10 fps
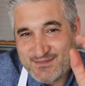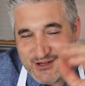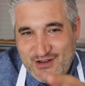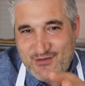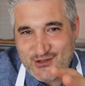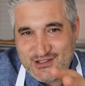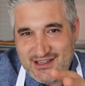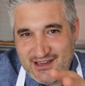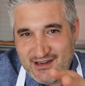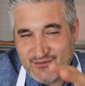Especially for your
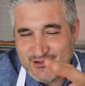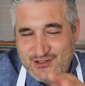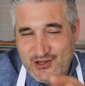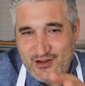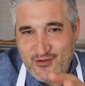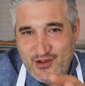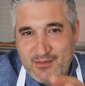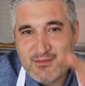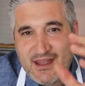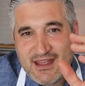son. I feel sorry for
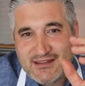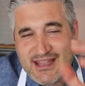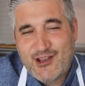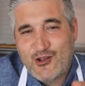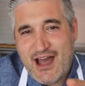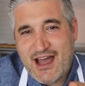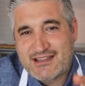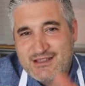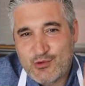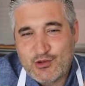him. Thank you
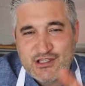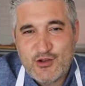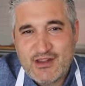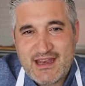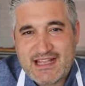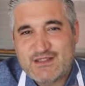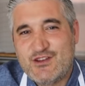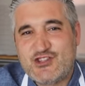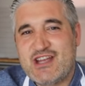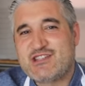guys. We'll see you in the next
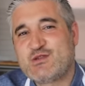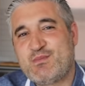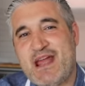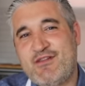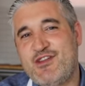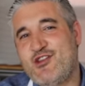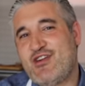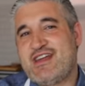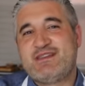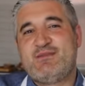Vincenzo's Plate
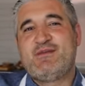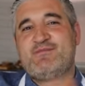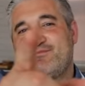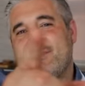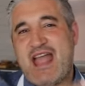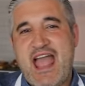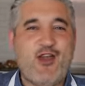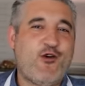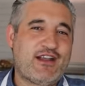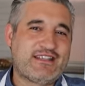video recipe.
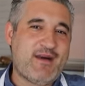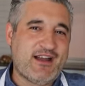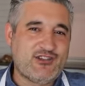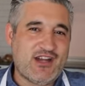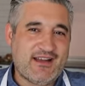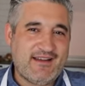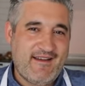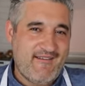E ora si mangia.